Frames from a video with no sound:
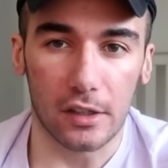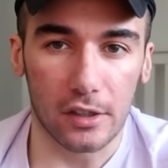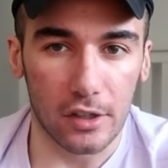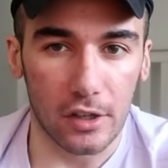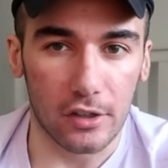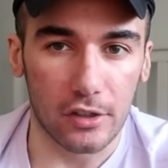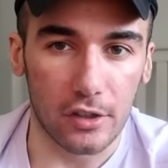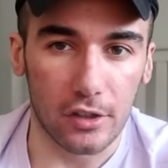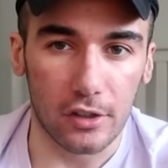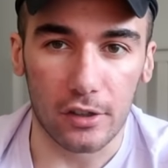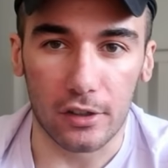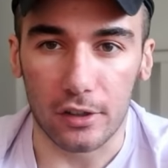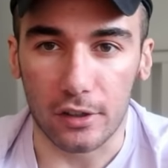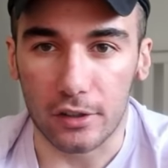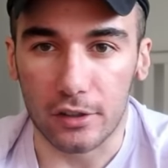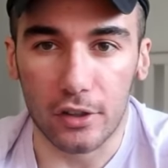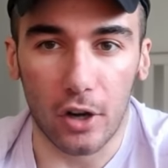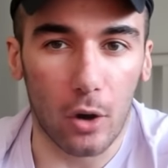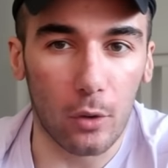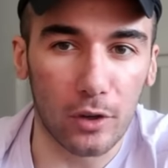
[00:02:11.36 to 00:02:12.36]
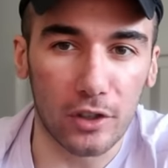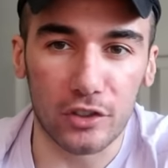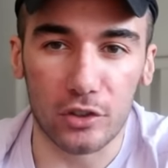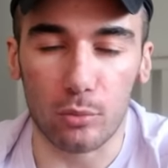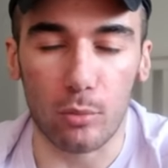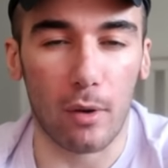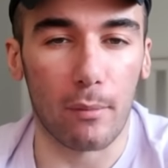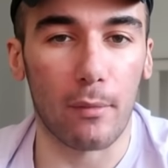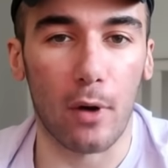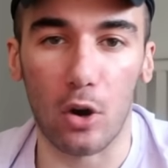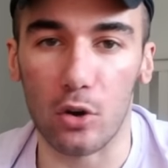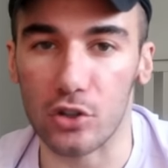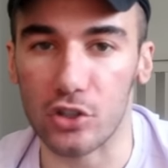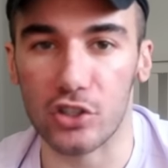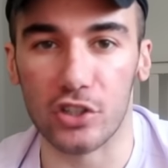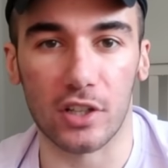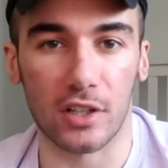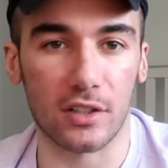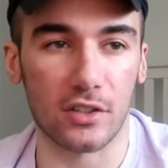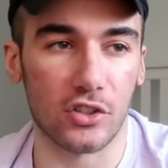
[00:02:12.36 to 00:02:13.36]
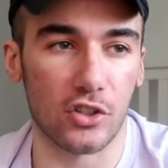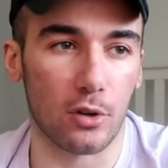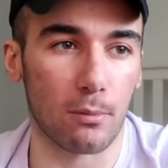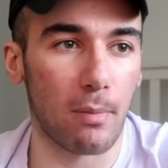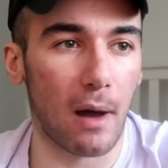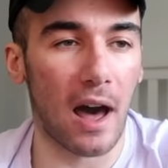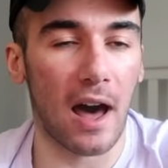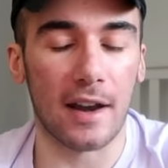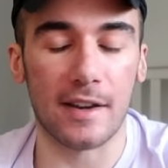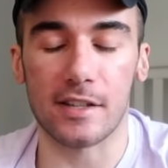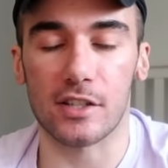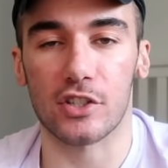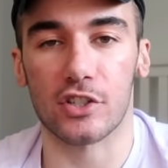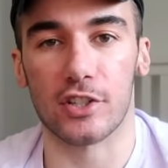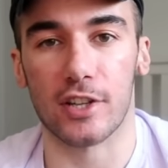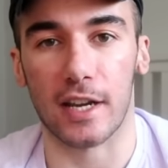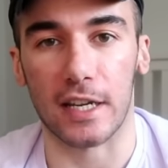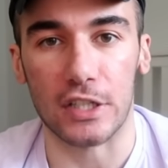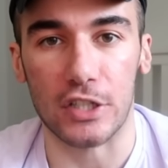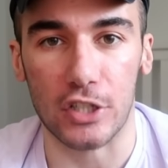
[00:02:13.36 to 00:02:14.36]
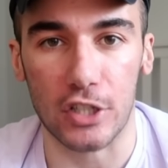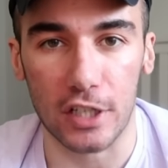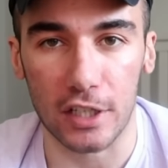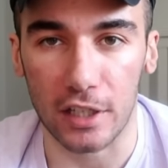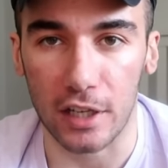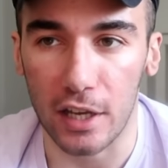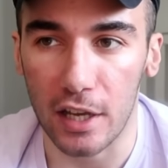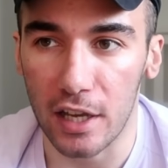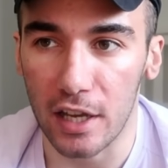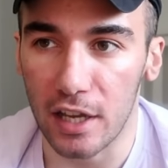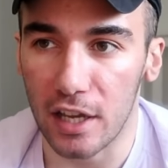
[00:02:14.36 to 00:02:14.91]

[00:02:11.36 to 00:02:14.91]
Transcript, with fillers: you're going through emotions, your body's changing.